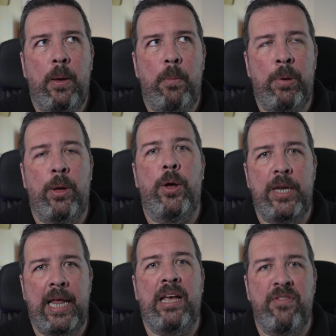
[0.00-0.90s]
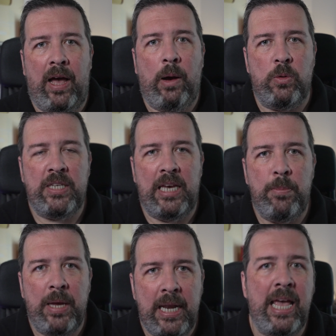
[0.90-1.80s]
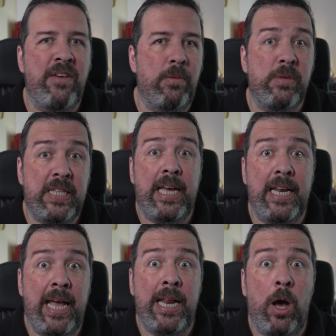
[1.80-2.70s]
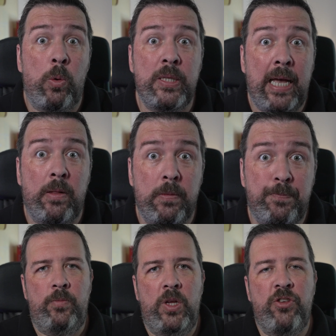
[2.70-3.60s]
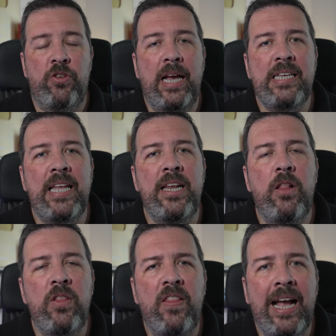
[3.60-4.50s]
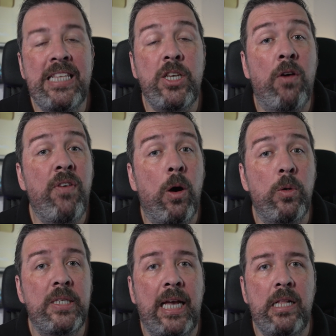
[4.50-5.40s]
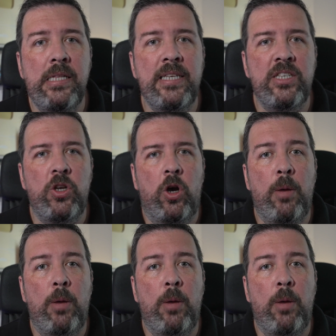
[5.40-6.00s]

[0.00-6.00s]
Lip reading: per day for housekeeping if I'm staying in a hotel. So next, staying along the lines of hotels, let's talk